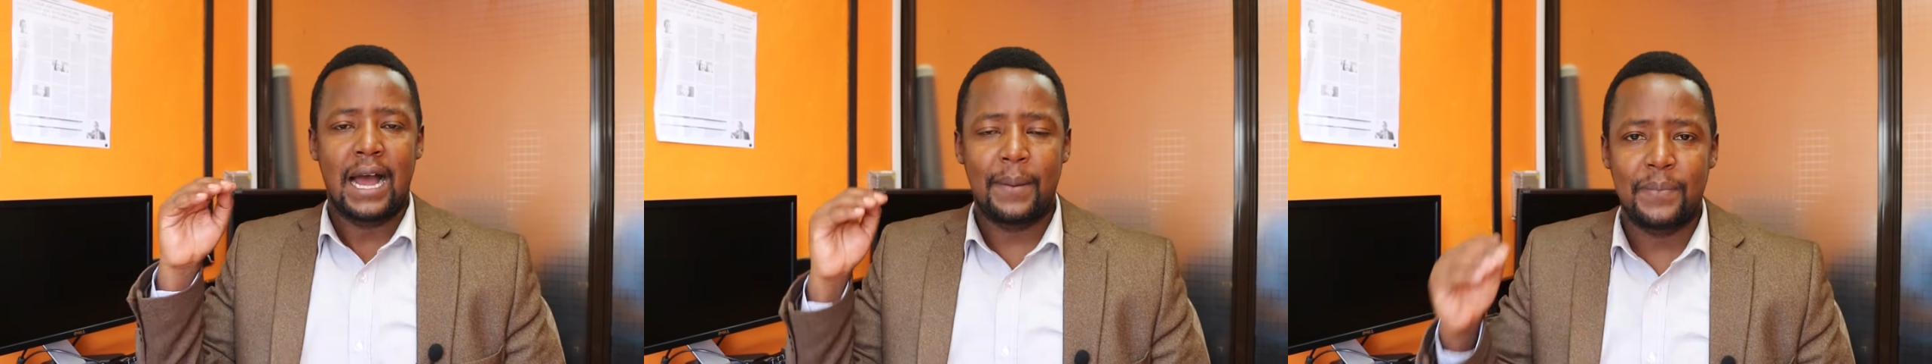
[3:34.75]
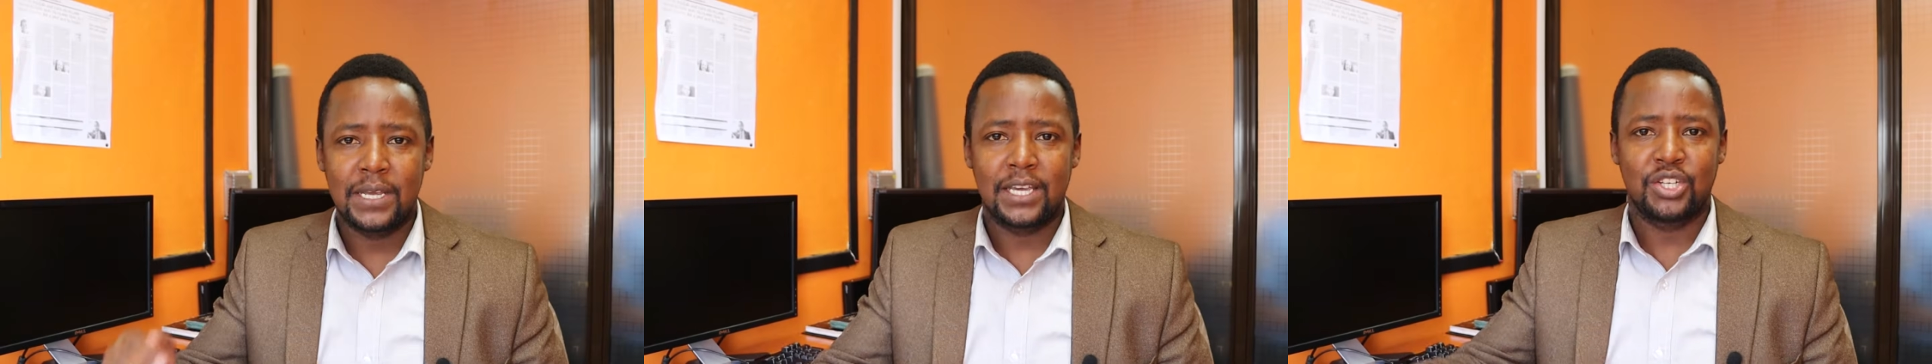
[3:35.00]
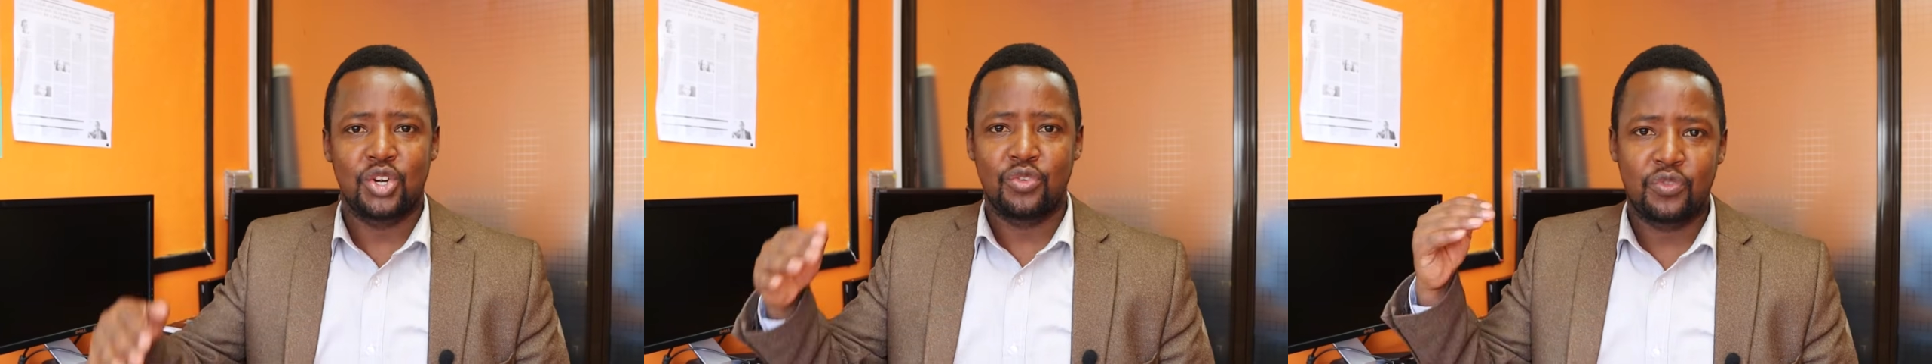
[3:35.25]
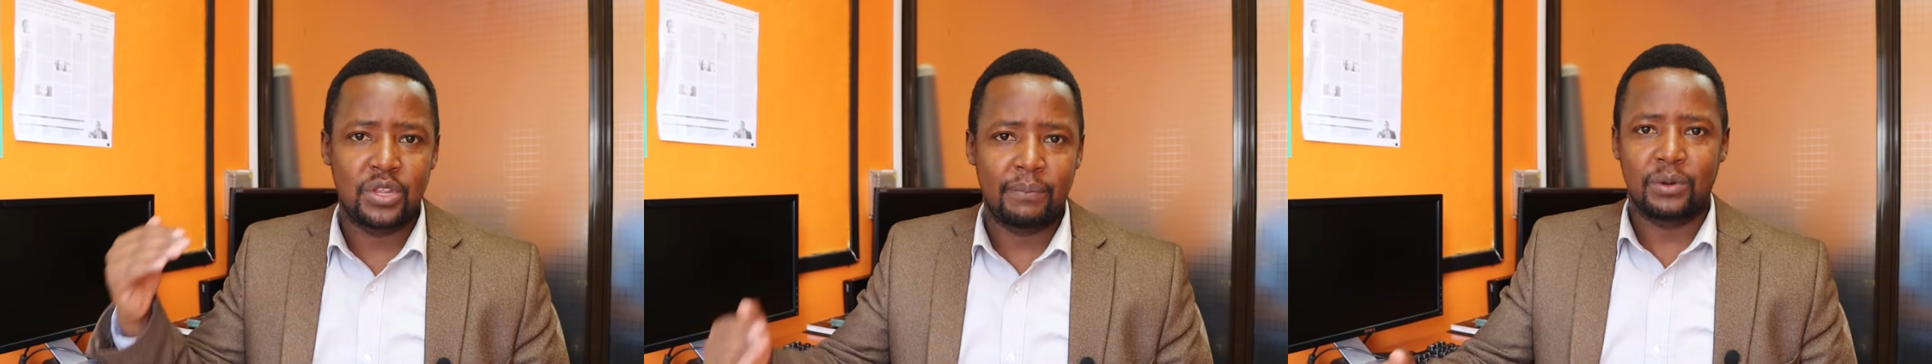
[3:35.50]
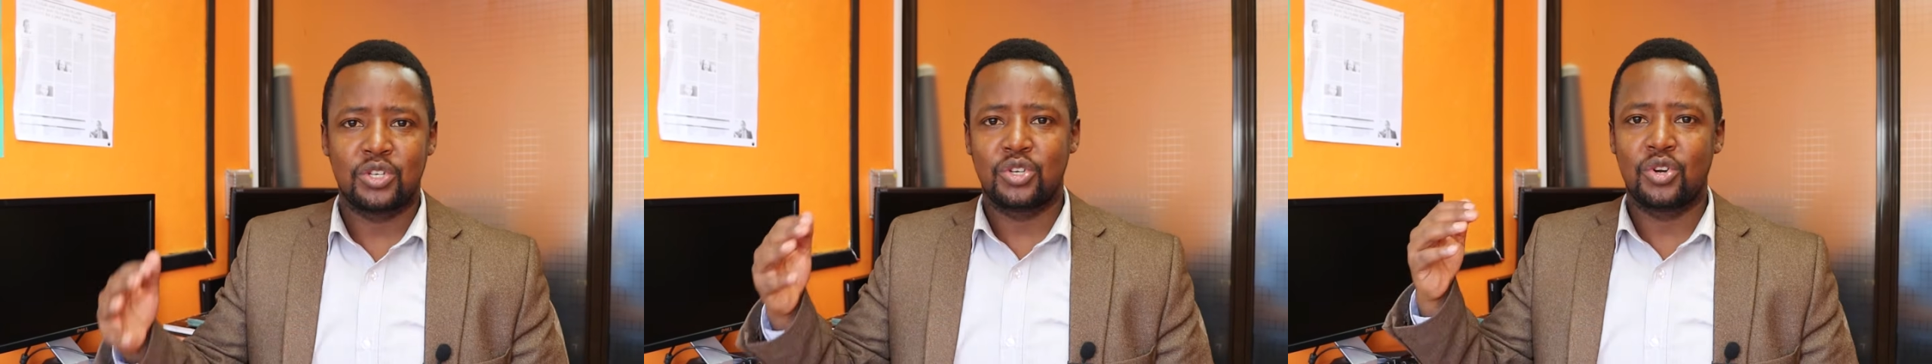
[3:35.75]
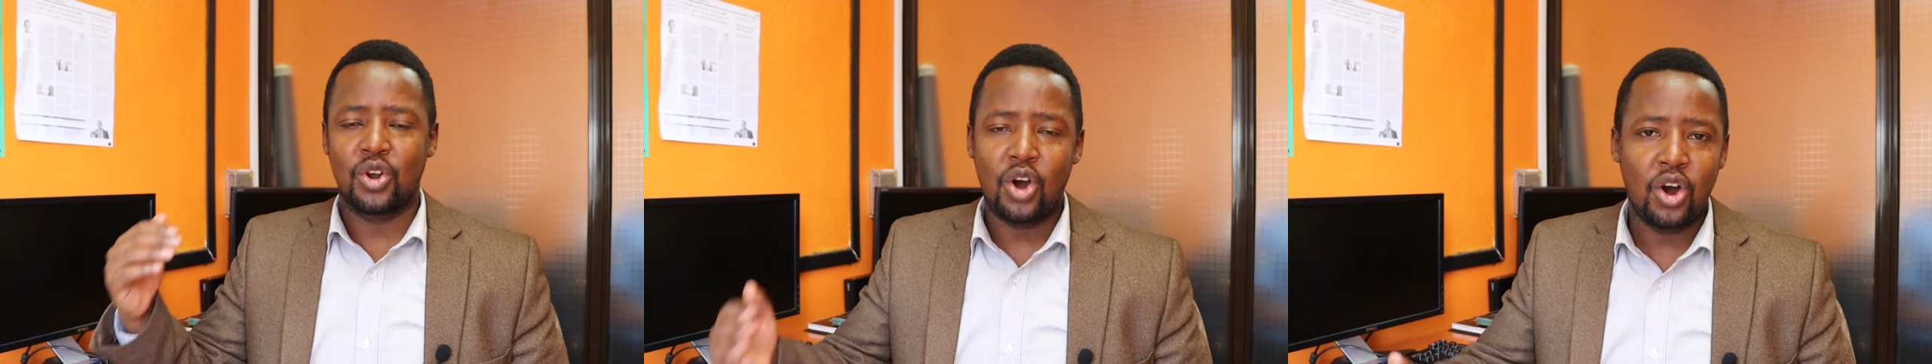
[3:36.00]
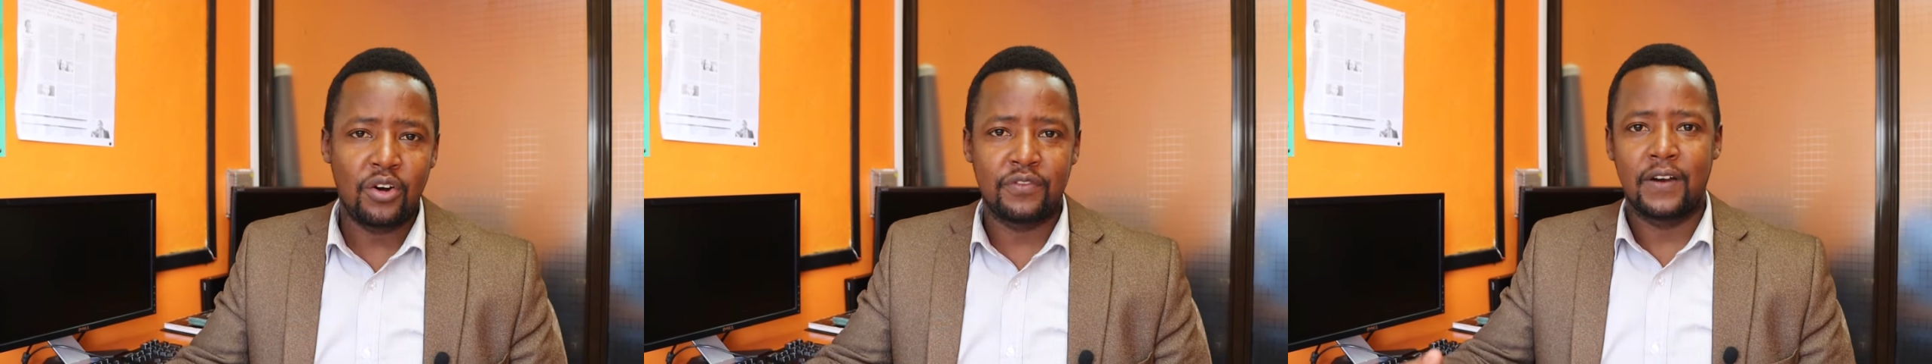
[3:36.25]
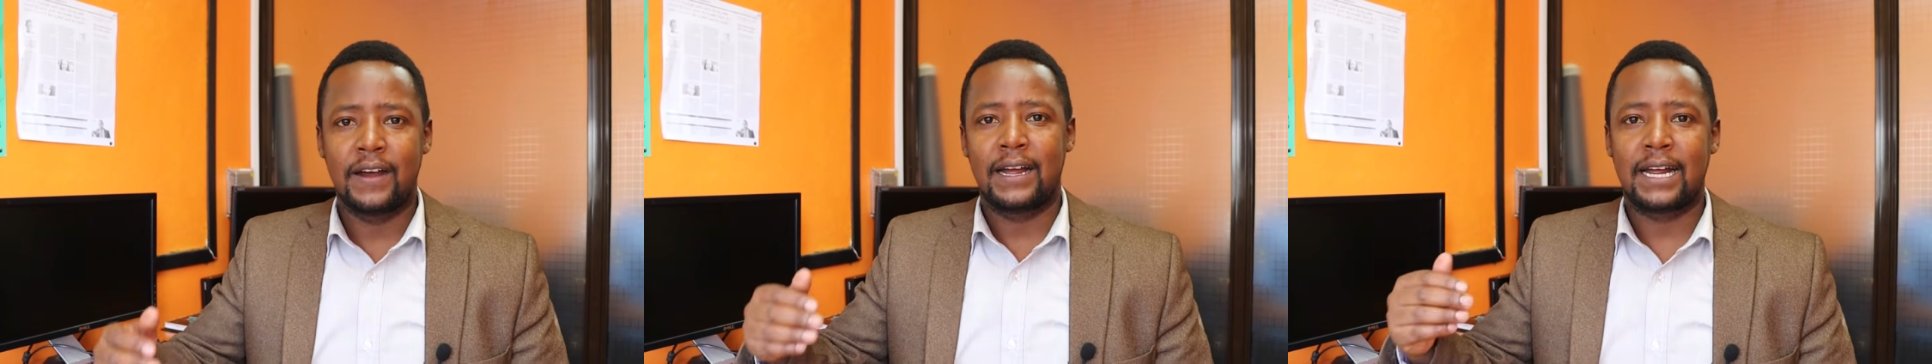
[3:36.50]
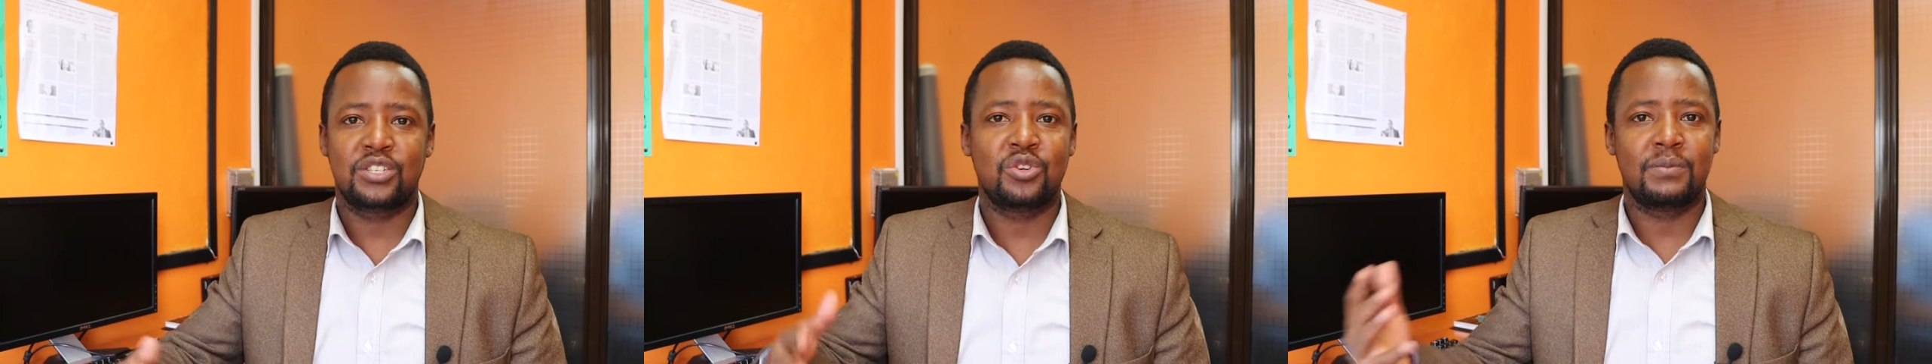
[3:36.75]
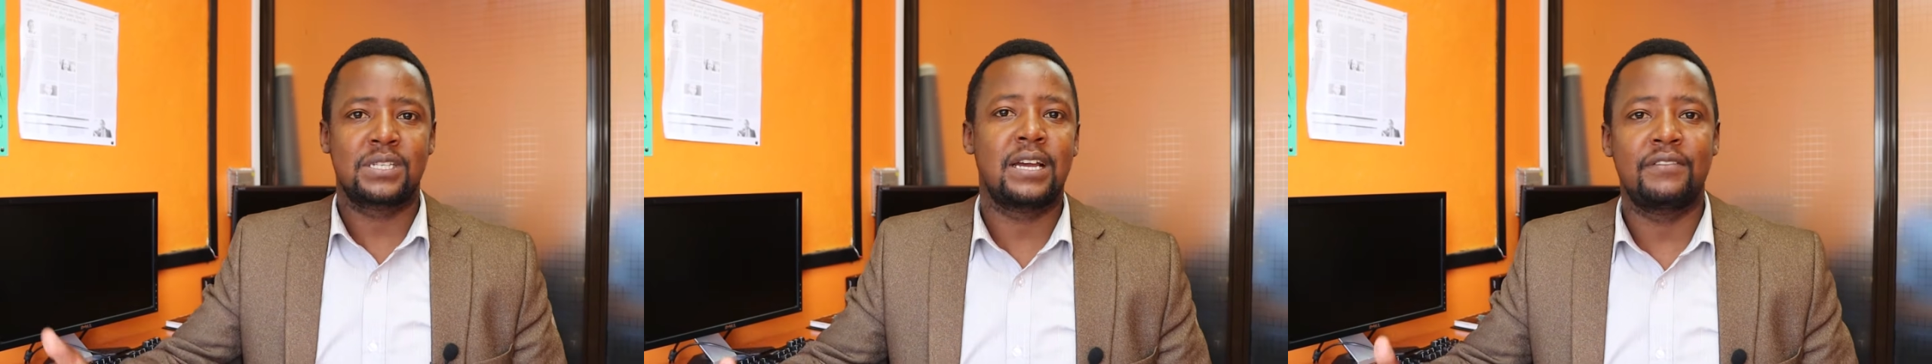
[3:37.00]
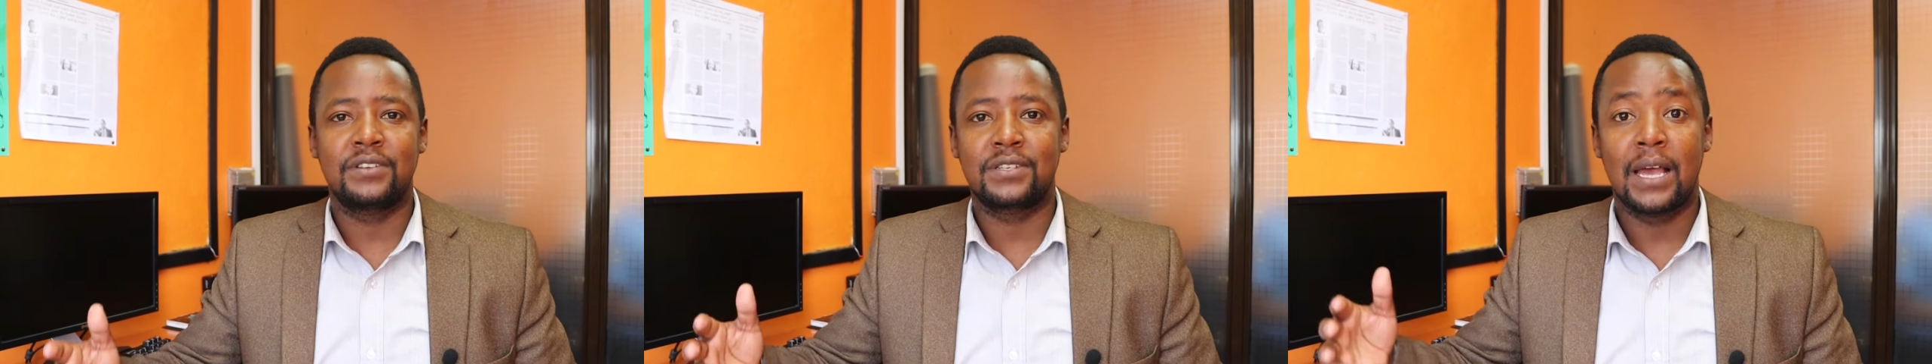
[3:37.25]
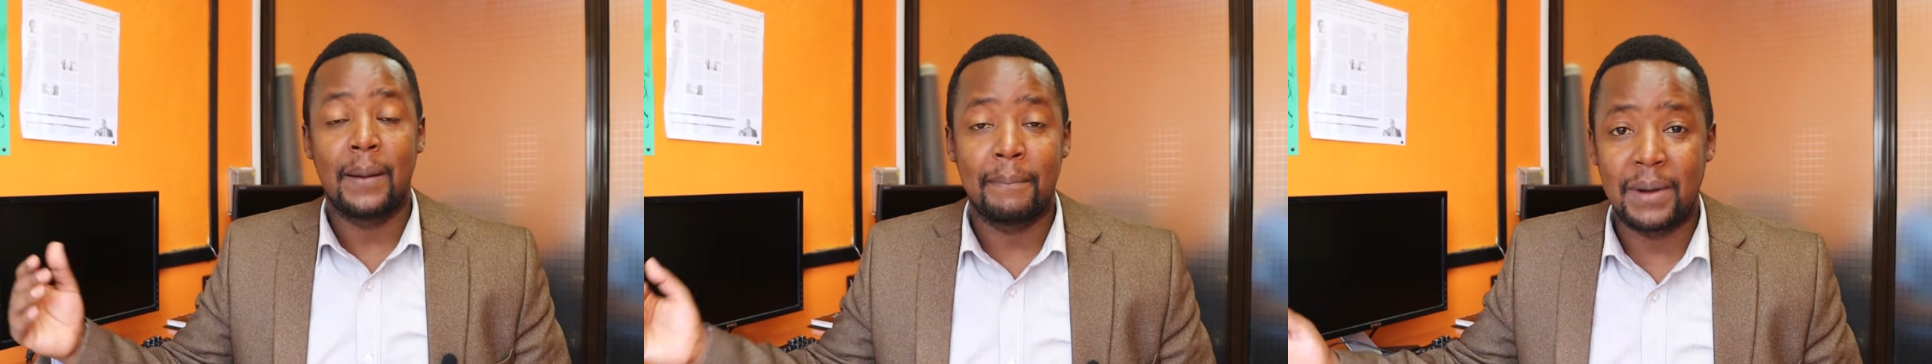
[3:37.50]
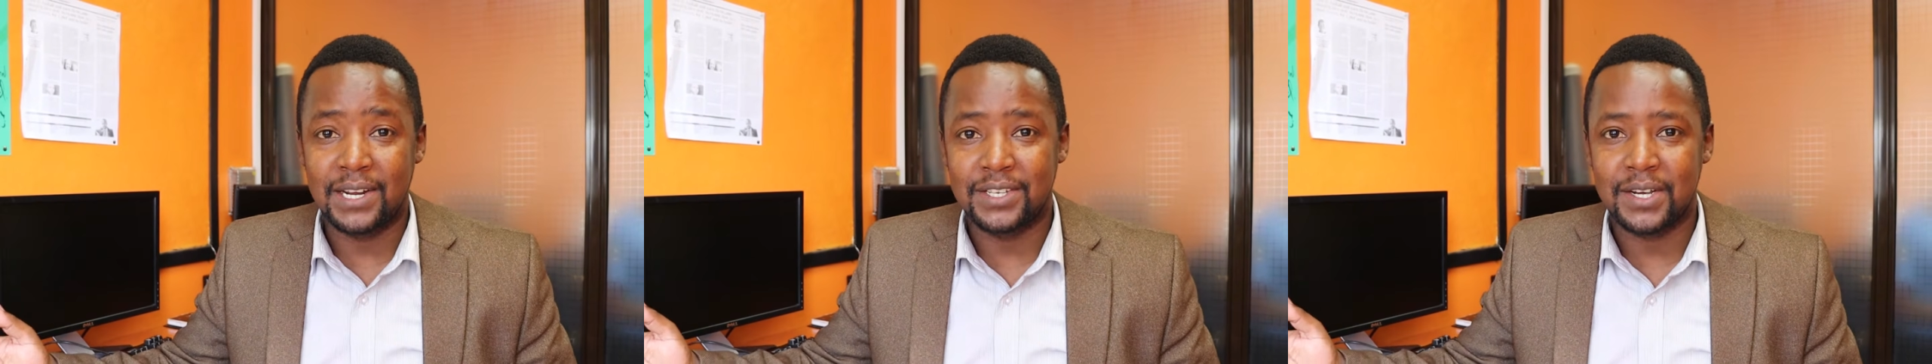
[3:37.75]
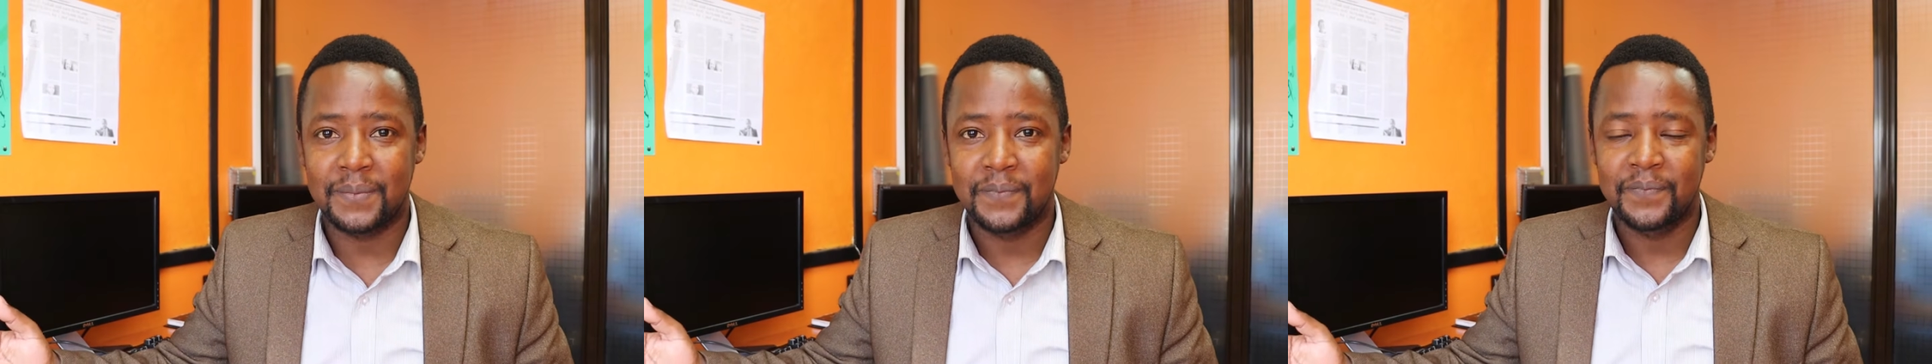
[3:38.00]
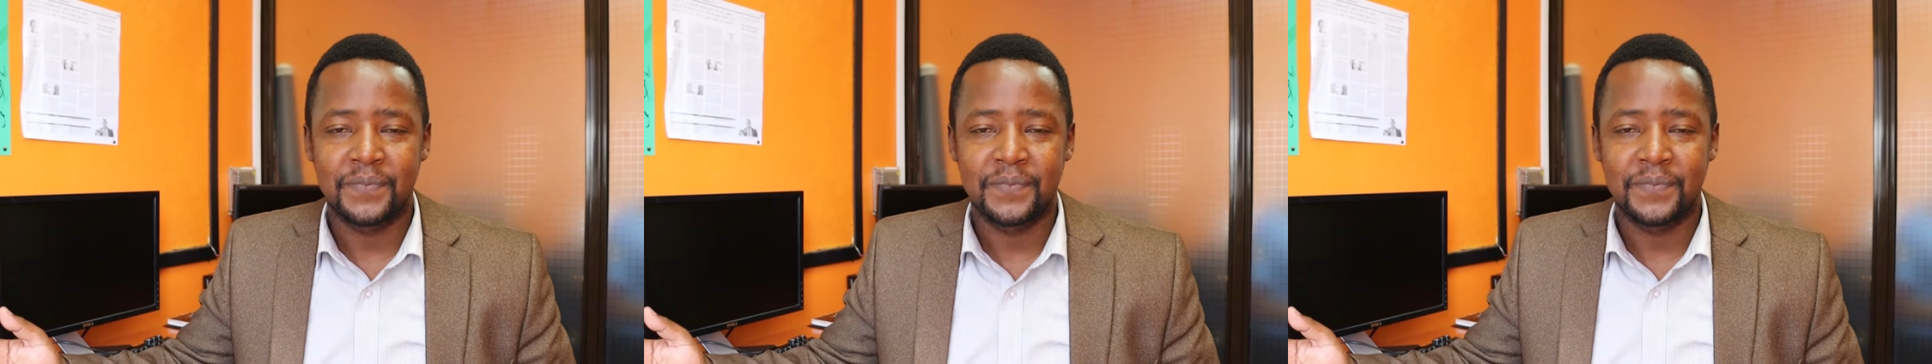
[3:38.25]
application for the position of customer service manager.